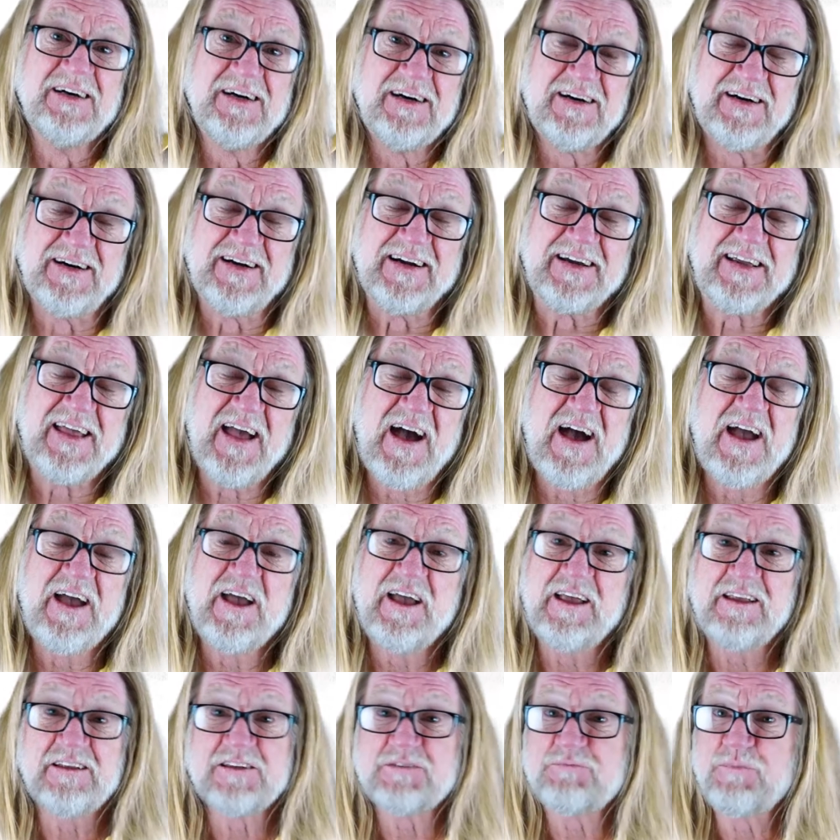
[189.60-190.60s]

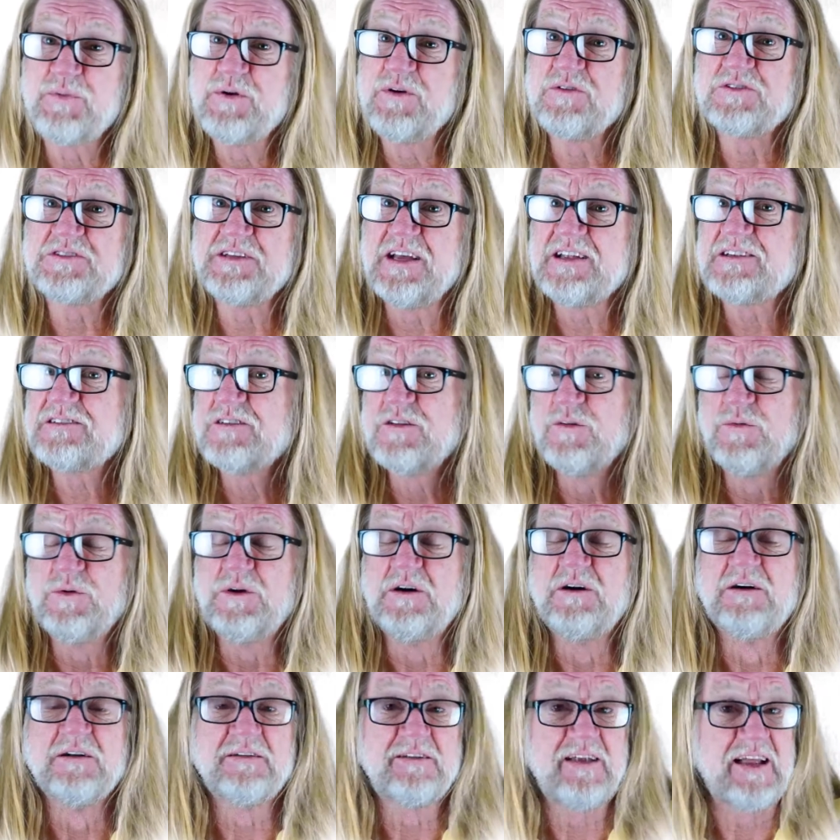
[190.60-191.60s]
Okay, in the pure sense of the
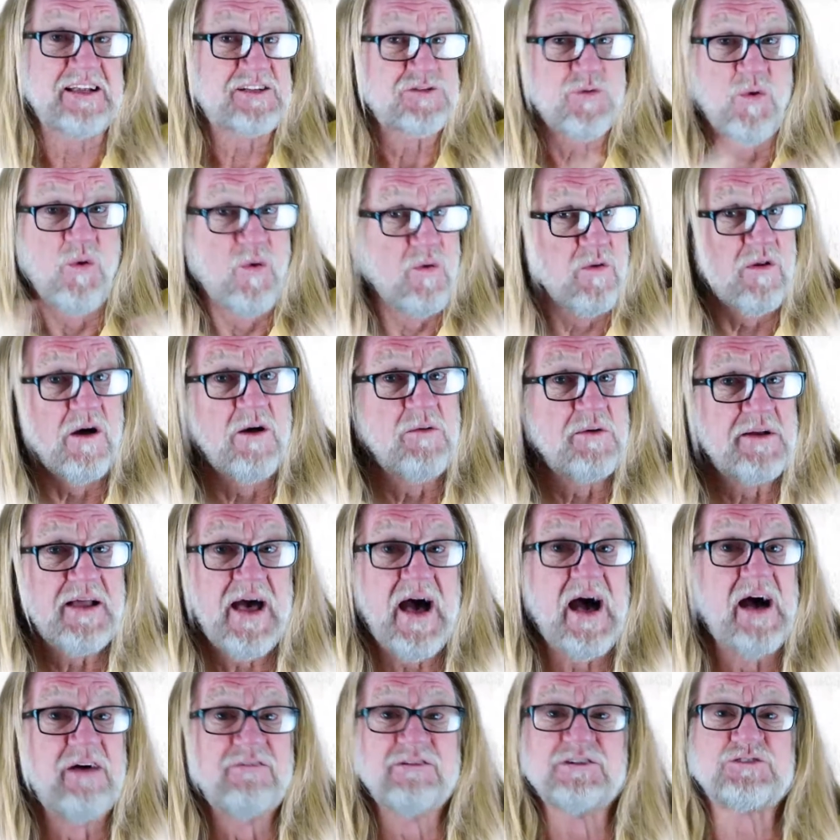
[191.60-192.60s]
word, that's all I would
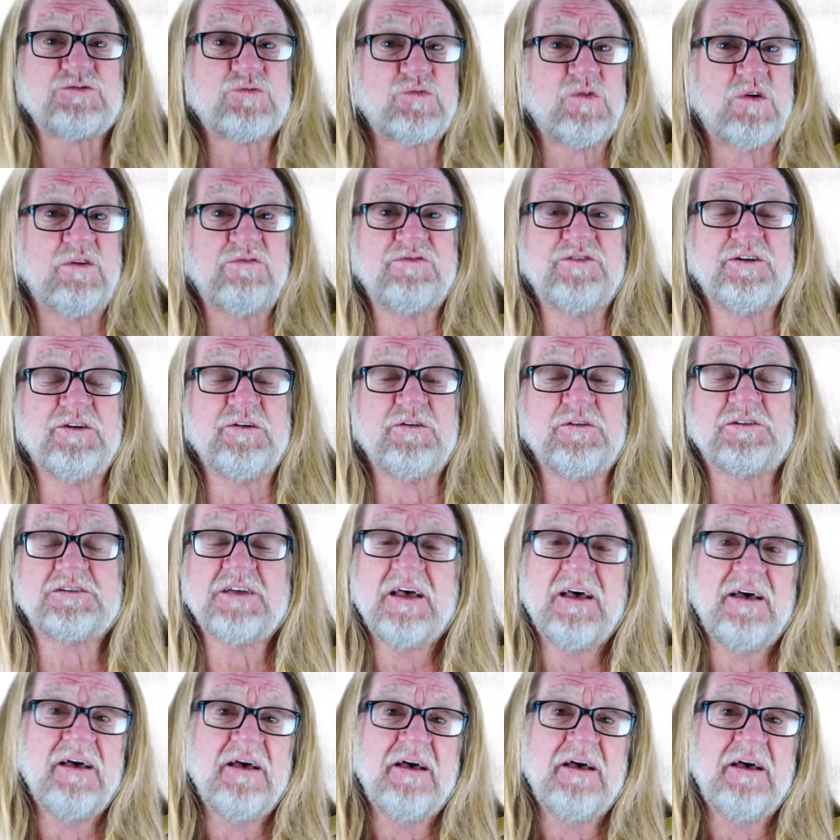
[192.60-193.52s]
have is raw foods.